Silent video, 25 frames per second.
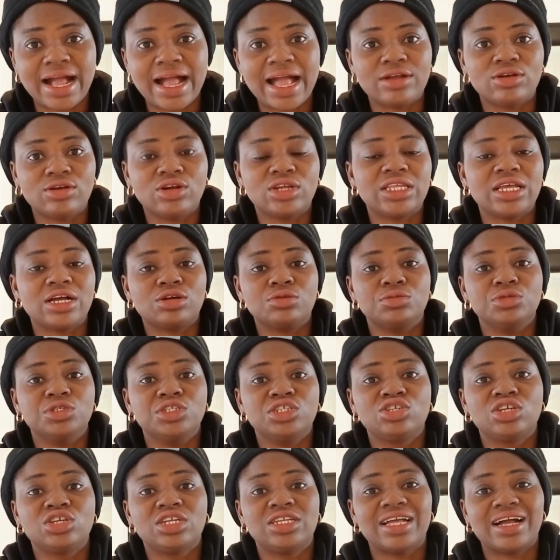I got
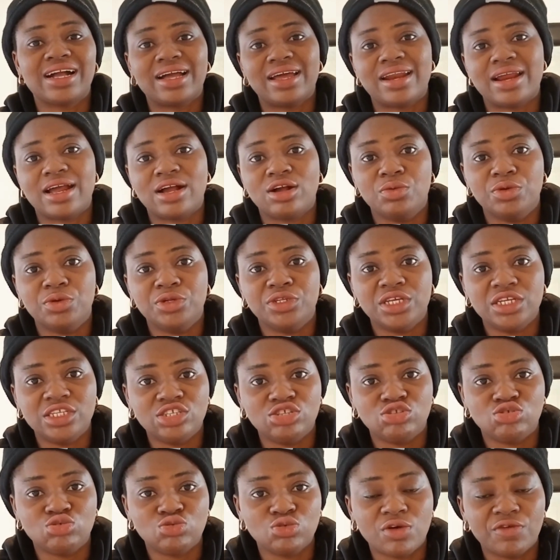accommodation that can accommodate
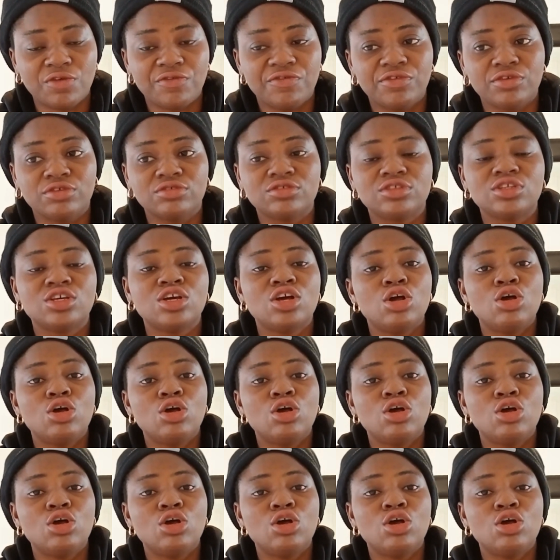the two of us.